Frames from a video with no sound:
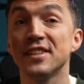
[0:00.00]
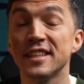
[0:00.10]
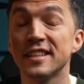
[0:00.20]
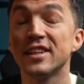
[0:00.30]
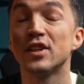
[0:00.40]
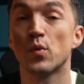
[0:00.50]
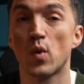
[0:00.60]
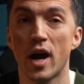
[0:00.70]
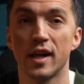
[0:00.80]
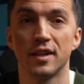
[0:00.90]
seen in a
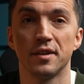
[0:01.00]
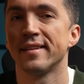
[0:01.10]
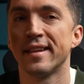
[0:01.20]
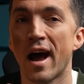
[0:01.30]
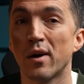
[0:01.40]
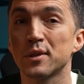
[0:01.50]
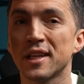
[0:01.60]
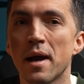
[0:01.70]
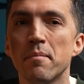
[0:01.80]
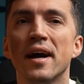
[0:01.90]
while. Now,
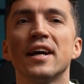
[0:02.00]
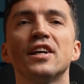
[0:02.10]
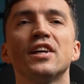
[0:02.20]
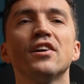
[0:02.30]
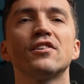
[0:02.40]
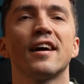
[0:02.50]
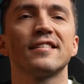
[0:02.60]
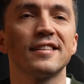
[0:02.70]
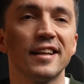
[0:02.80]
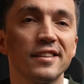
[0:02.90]
Sam, here are
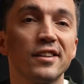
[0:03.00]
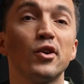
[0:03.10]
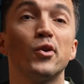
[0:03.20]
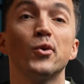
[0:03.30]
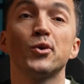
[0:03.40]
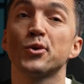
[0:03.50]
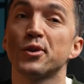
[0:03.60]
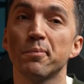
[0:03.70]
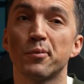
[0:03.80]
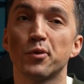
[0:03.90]
things you should
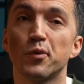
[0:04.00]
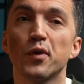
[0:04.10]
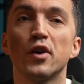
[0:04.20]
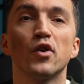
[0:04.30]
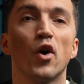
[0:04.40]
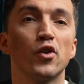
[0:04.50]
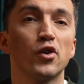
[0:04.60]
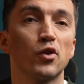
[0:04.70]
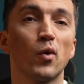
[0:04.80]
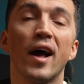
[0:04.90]
improve in
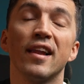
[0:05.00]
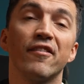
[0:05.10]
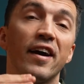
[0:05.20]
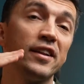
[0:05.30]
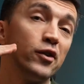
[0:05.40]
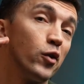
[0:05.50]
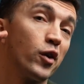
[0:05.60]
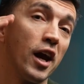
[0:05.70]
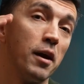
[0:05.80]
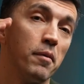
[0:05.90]
order to elevate your
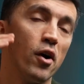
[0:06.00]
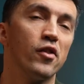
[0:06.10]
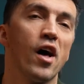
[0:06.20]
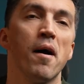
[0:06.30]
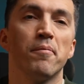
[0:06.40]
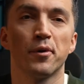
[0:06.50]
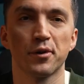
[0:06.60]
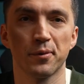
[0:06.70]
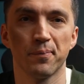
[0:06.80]
game on Upwork.